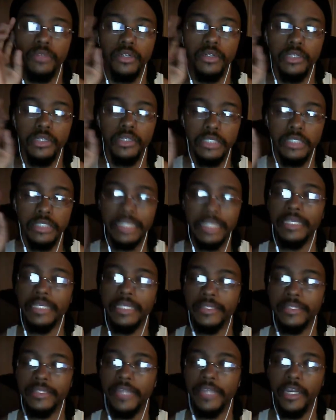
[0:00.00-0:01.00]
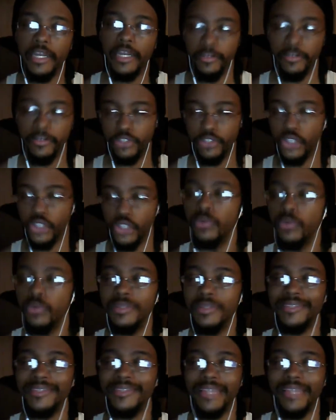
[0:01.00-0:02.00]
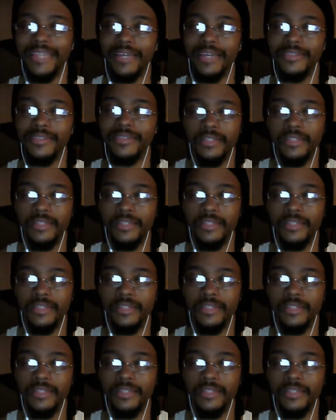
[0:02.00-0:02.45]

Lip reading: to this date of June 6th,